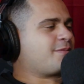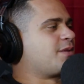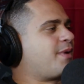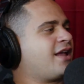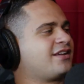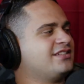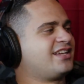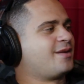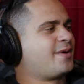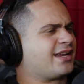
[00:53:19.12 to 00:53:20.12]
about the Pelicans. They
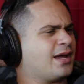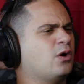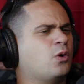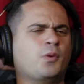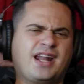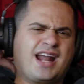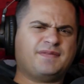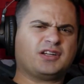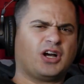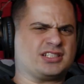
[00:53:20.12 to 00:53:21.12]
had a bad game. We're not
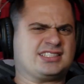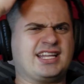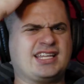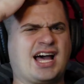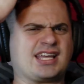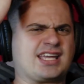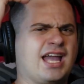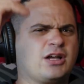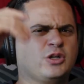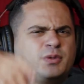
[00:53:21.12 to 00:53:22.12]
even gonna send y'all to
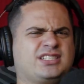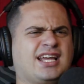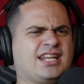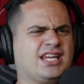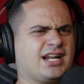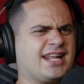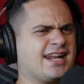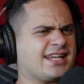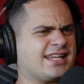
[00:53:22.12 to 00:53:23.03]
Cancun. We sending y'all down to